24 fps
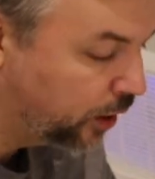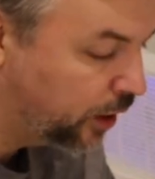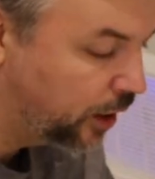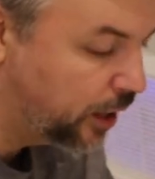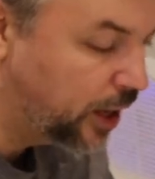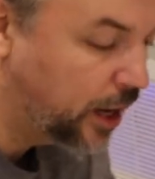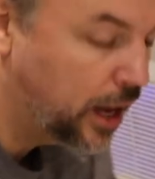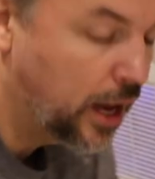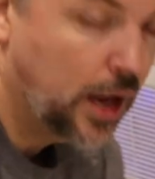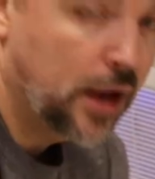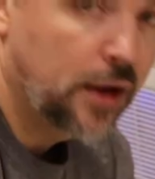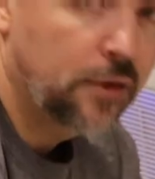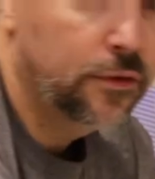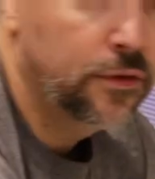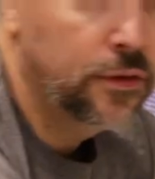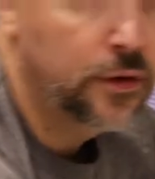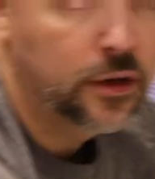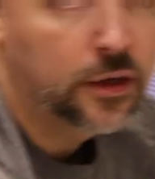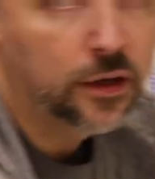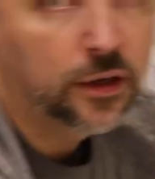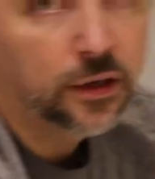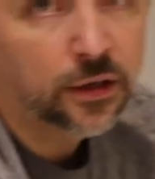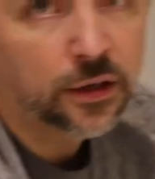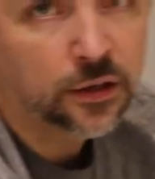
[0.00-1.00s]
I have
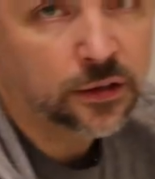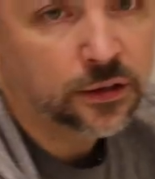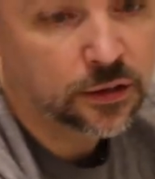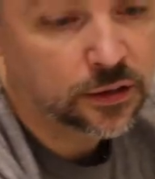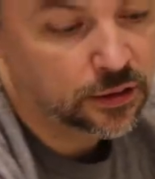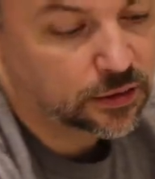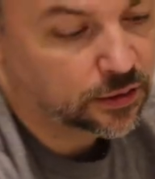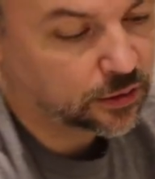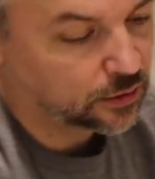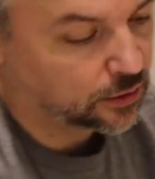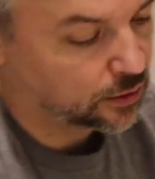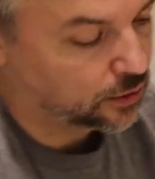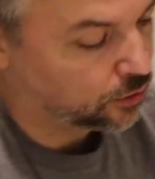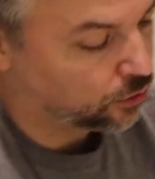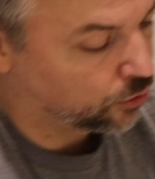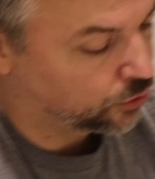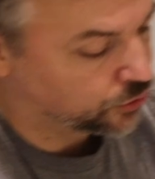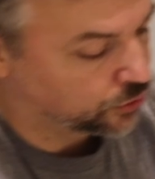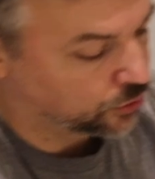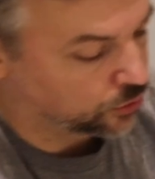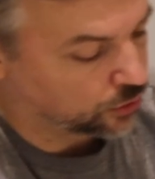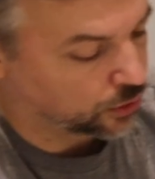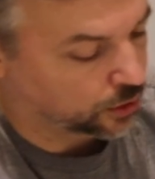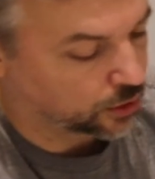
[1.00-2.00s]
and
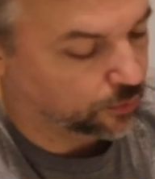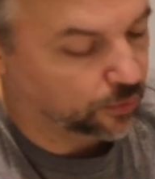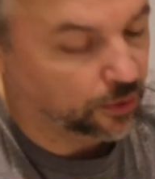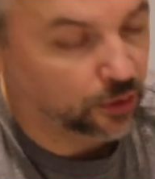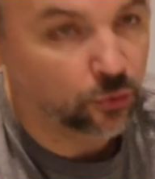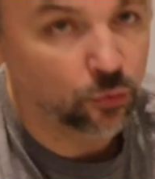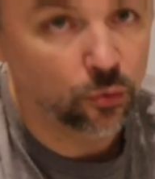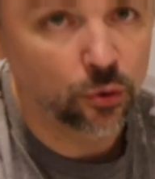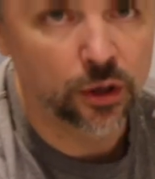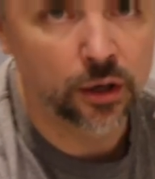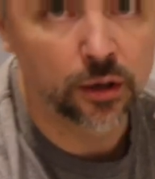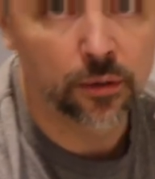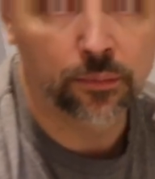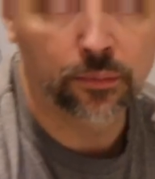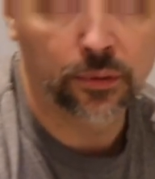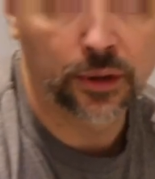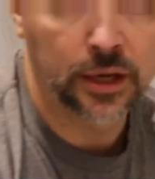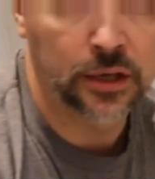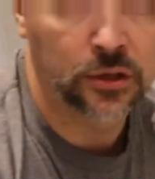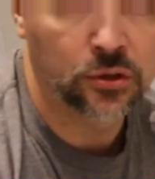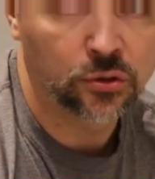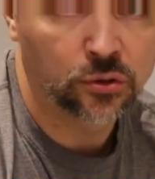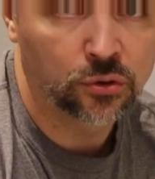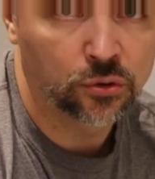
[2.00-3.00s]
also talk about what I
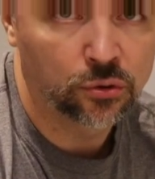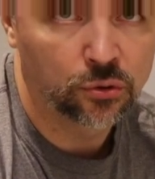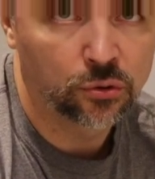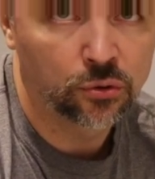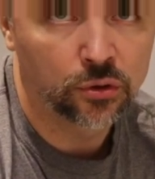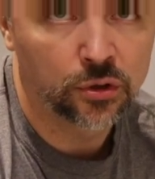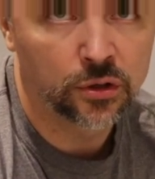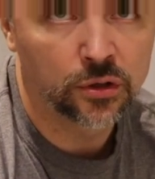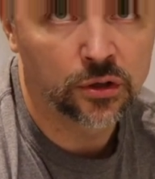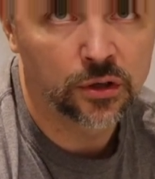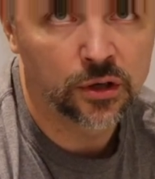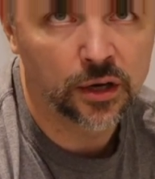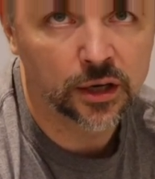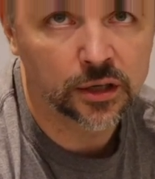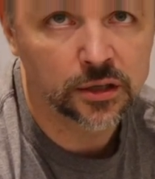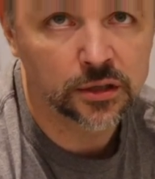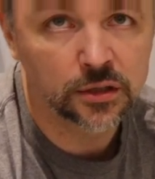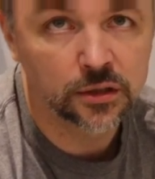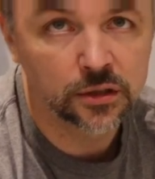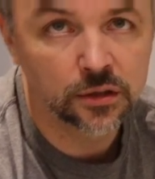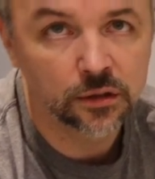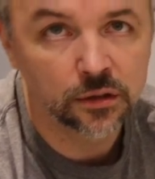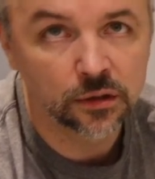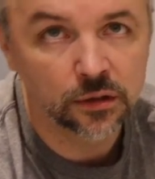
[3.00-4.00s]
plan to do in the
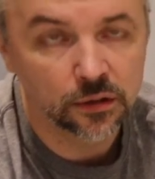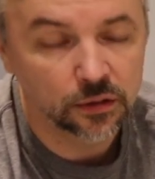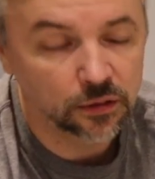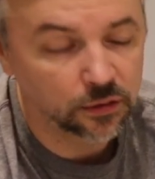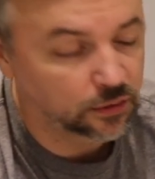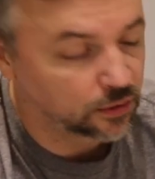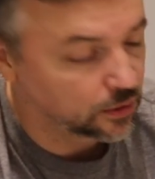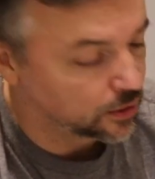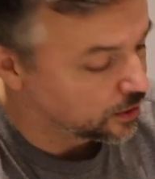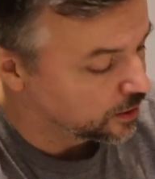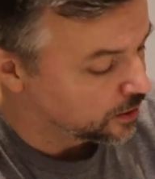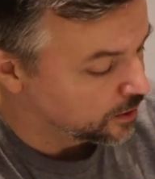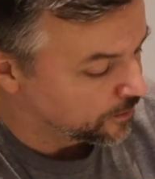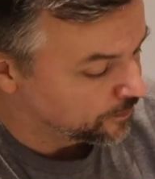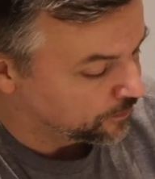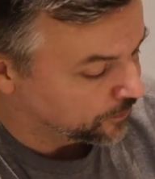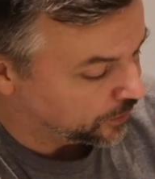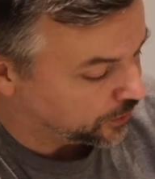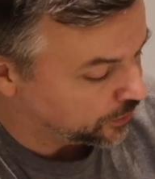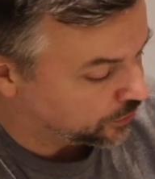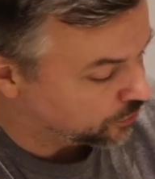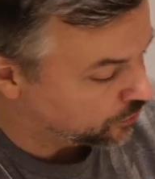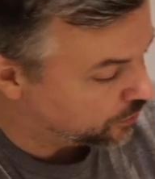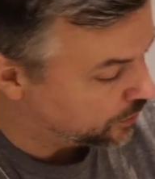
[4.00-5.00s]
next
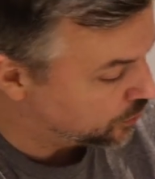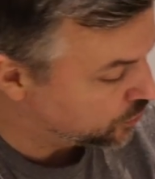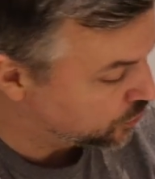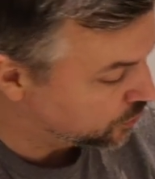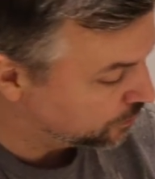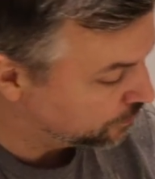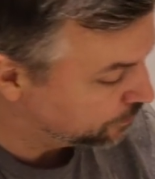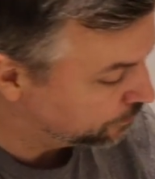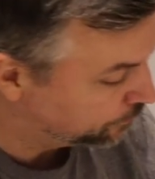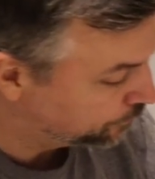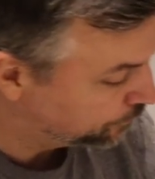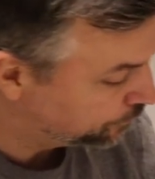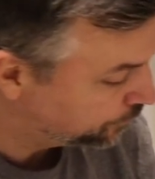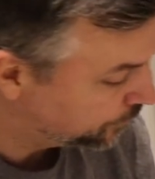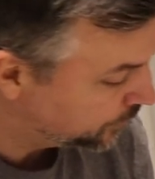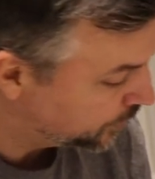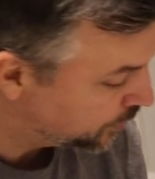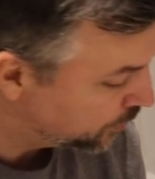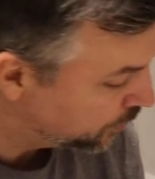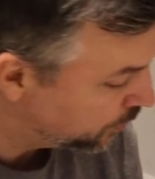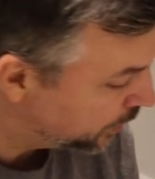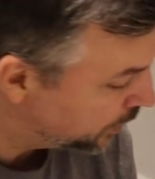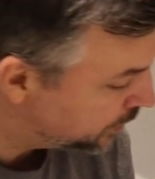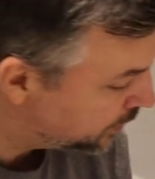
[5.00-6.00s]
iteration.
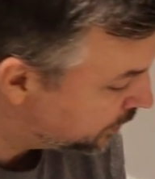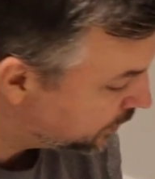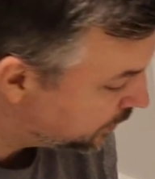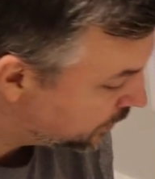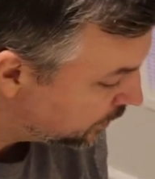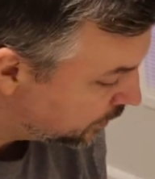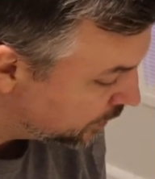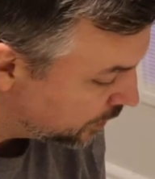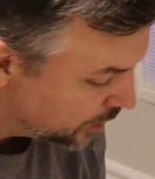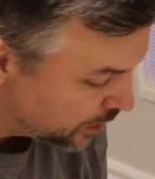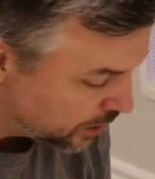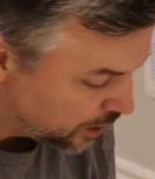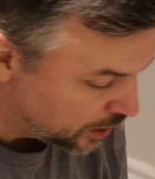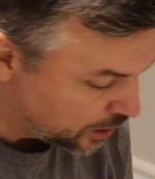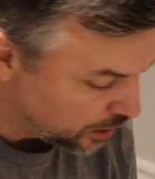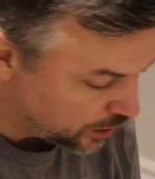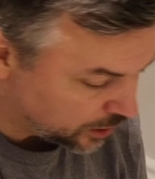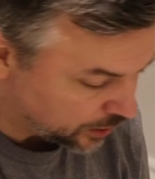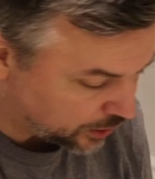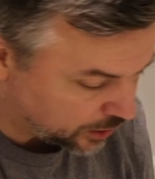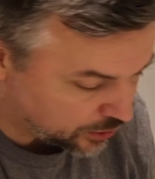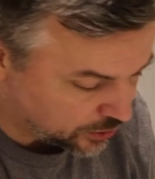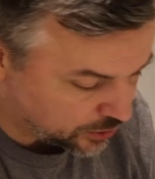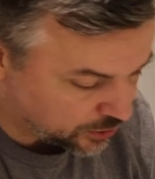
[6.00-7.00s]
So let's
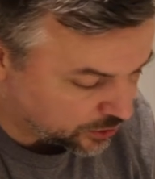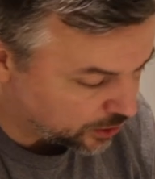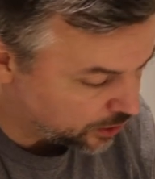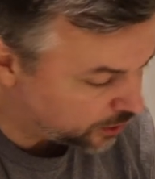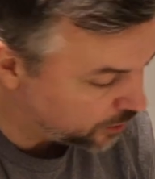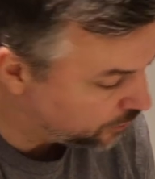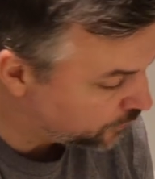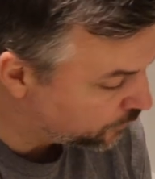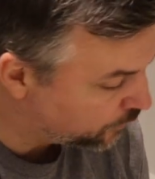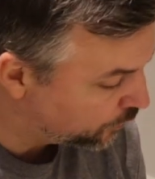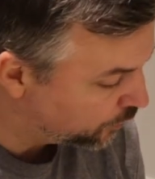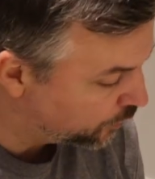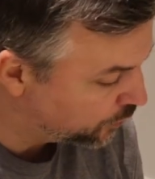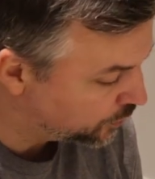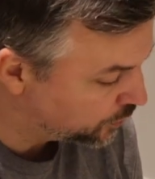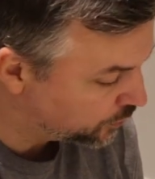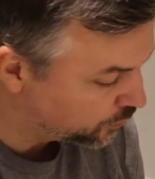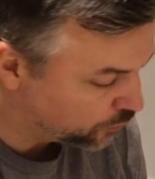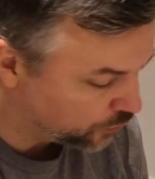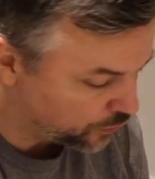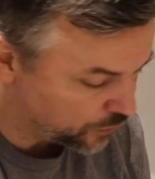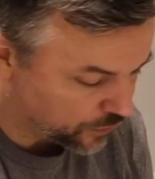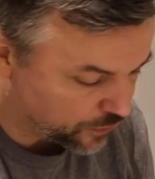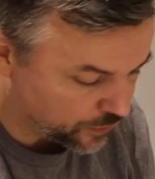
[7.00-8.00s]
get started
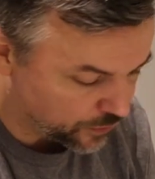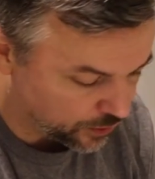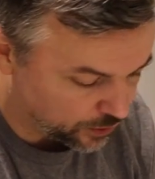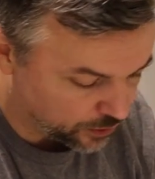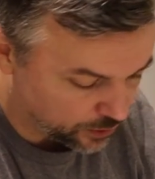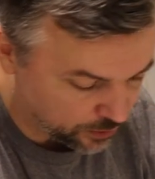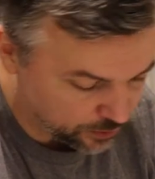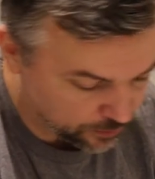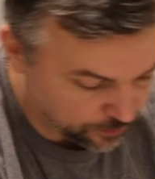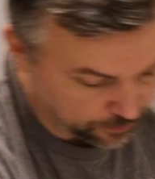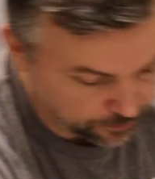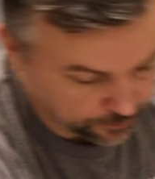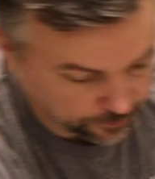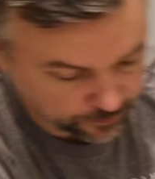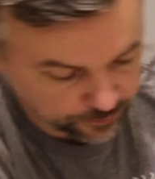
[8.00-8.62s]
first with the